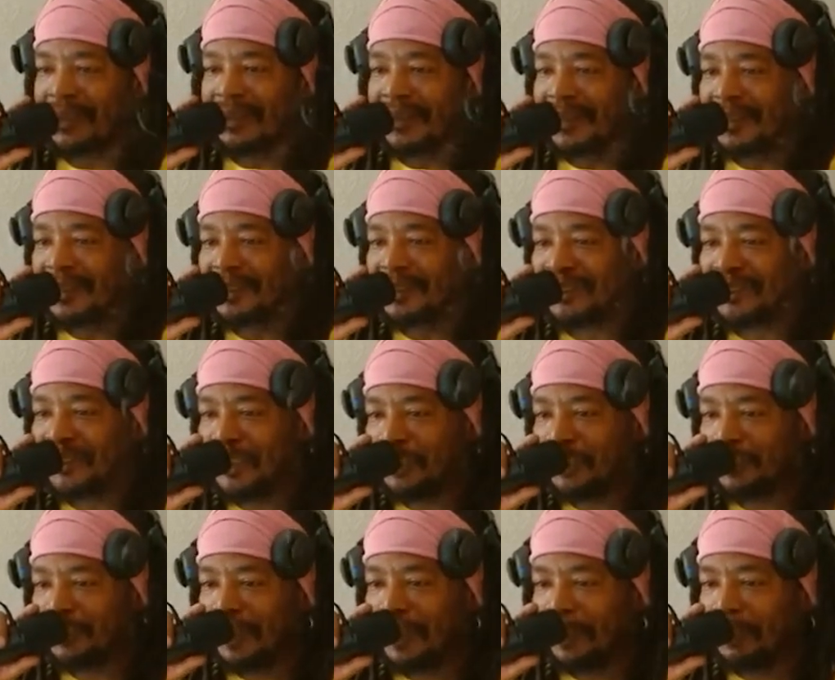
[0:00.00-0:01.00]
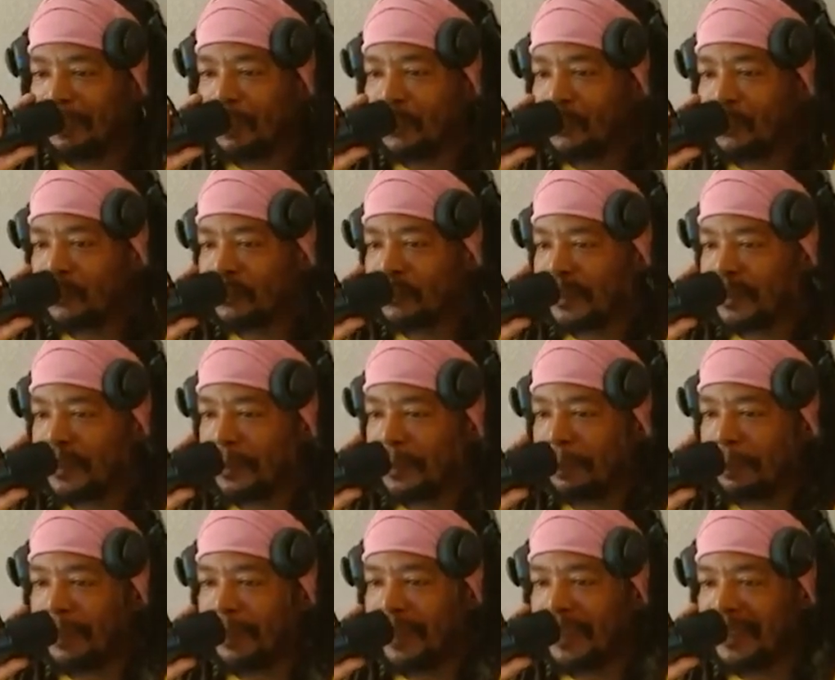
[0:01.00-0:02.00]
In this theory, I move in a
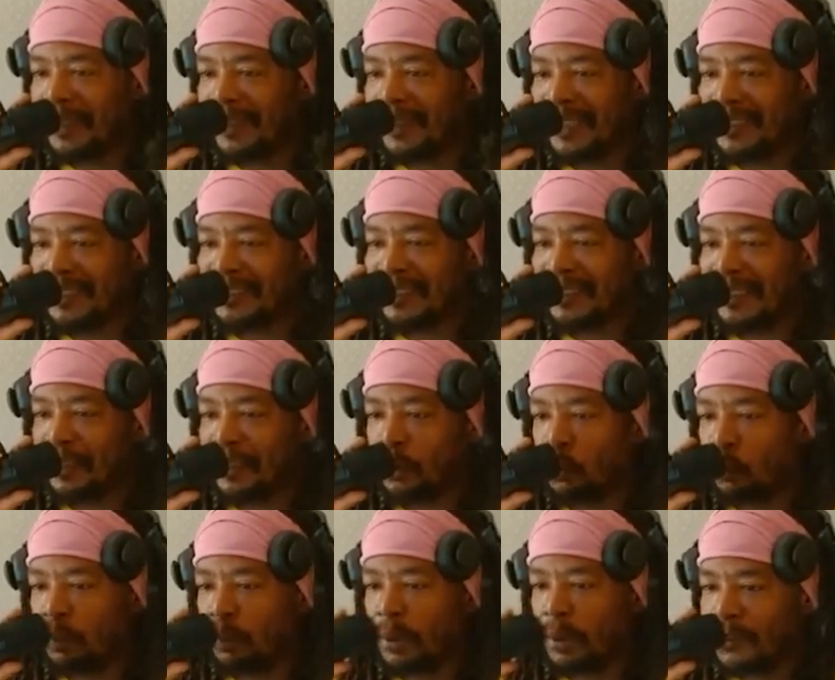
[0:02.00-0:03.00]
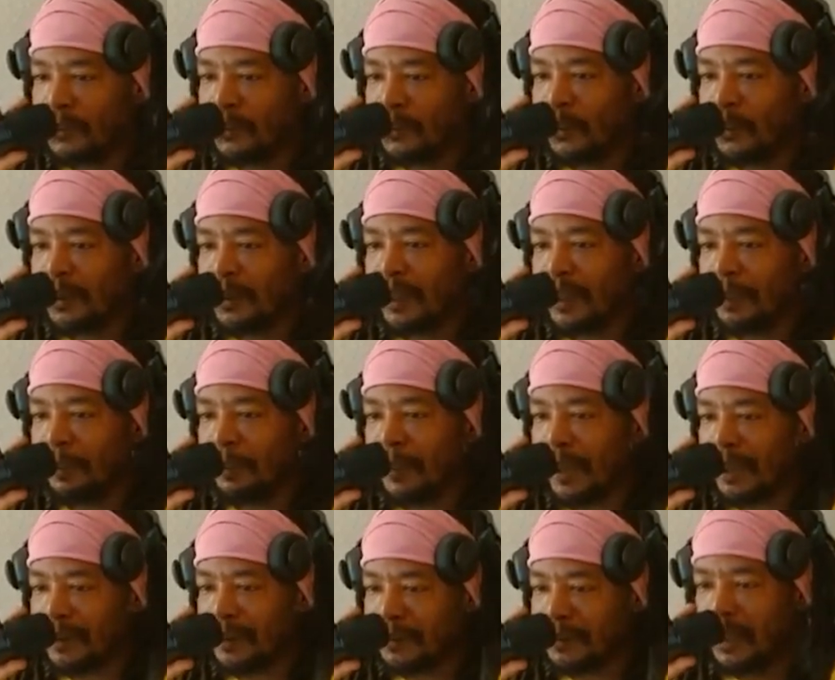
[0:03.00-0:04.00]
big lazy loop. What am I?